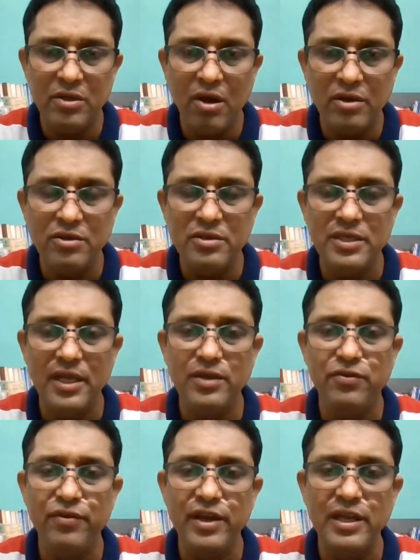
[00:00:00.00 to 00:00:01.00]
undertake
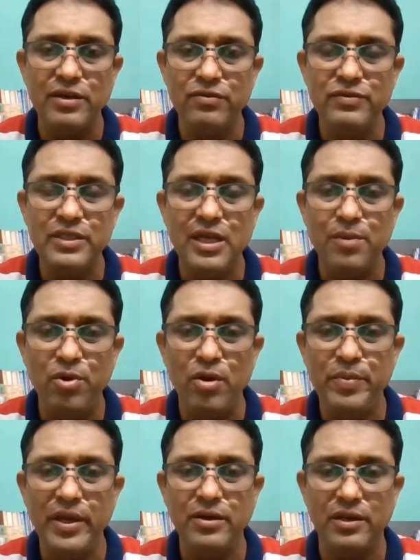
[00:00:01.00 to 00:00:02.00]
when we
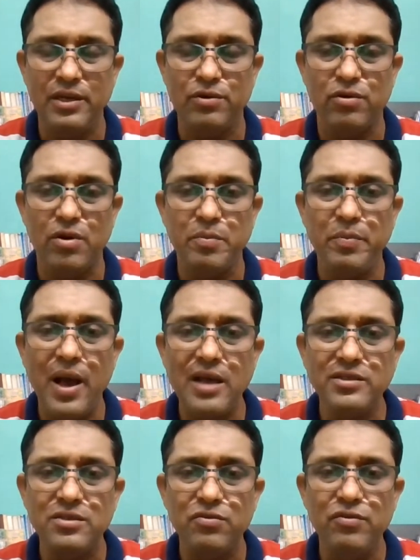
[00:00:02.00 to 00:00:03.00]
develop a curriculum.
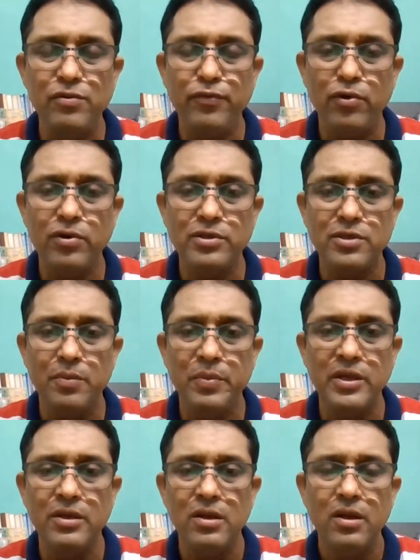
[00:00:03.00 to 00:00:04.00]
First, we will focus
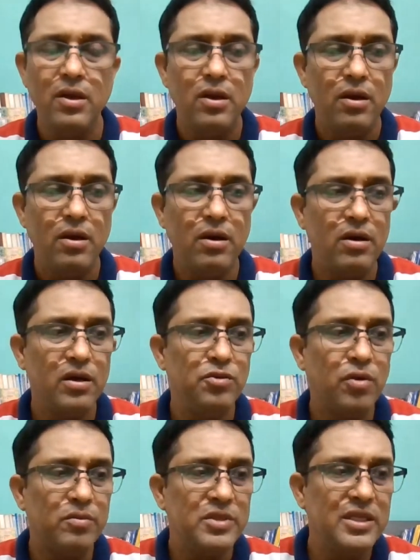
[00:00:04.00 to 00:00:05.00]
upon
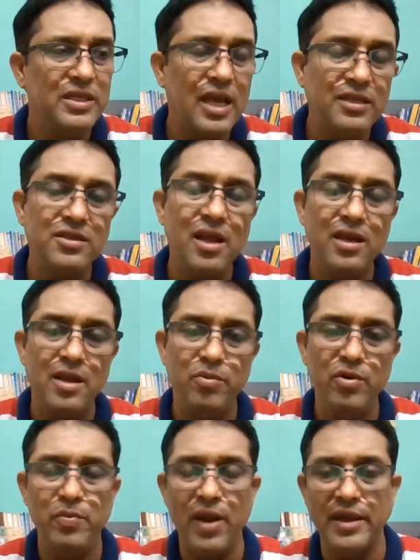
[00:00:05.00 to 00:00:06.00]
the national level
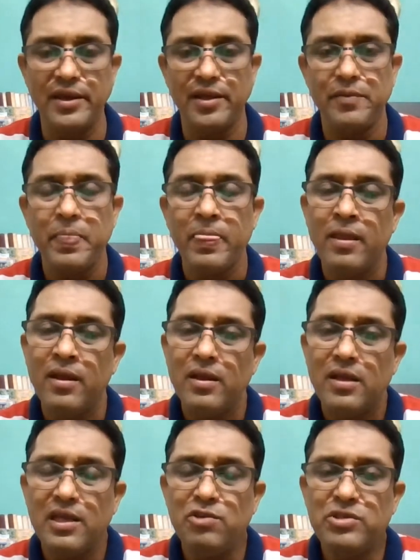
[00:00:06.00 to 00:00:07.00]
planning.
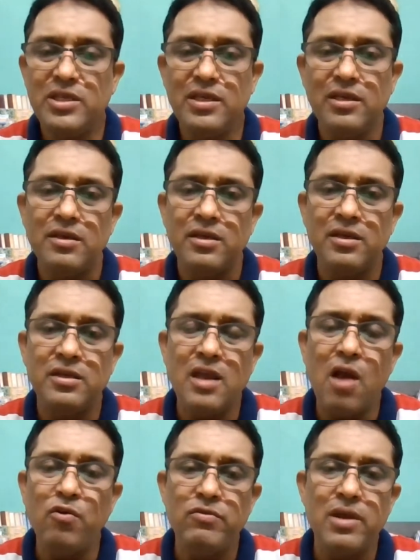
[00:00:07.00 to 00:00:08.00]
You see,
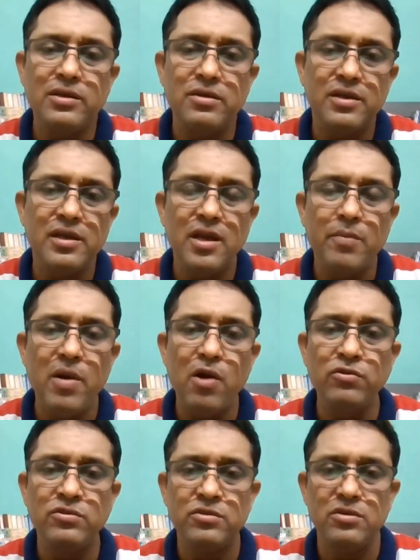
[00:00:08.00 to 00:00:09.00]
now we are talking
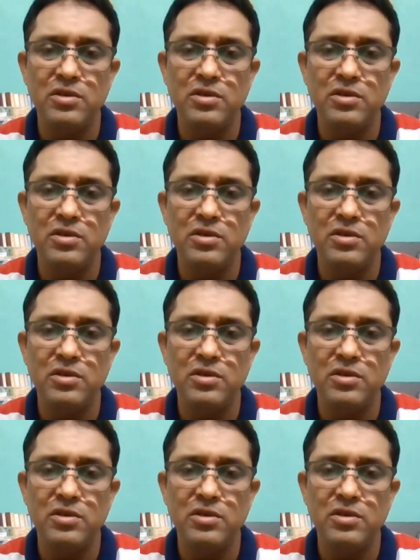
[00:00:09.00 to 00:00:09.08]
about